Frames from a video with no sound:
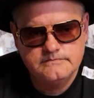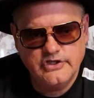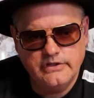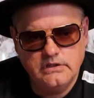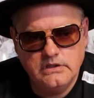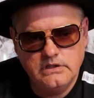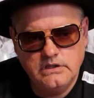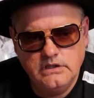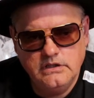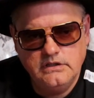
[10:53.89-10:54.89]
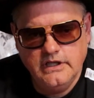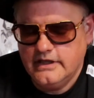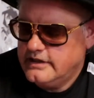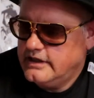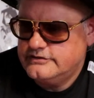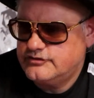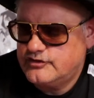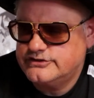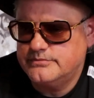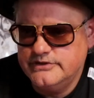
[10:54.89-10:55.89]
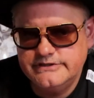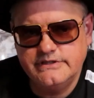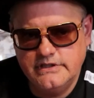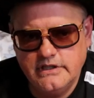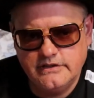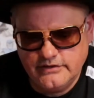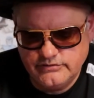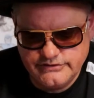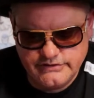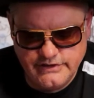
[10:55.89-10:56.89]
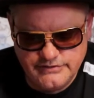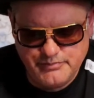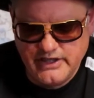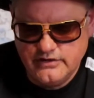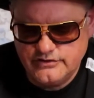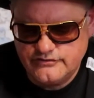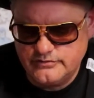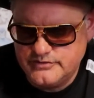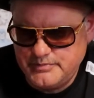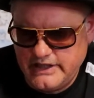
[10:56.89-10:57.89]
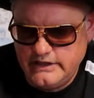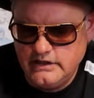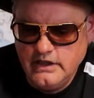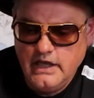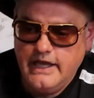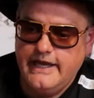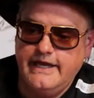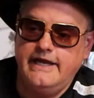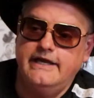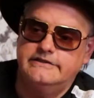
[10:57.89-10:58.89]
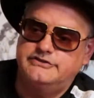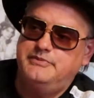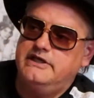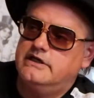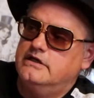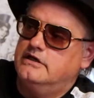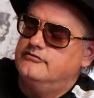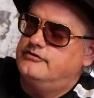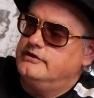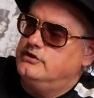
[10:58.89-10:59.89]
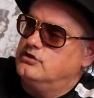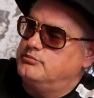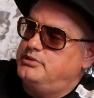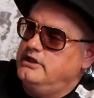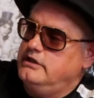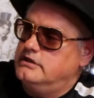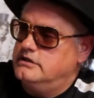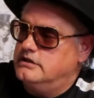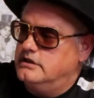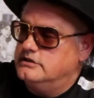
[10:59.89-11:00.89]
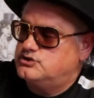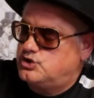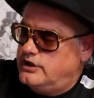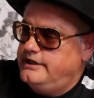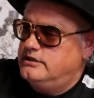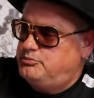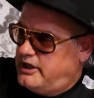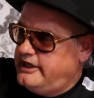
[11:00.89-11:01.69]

But yeah, that's for some reason that there was these painters from Spain. And speaking of European trained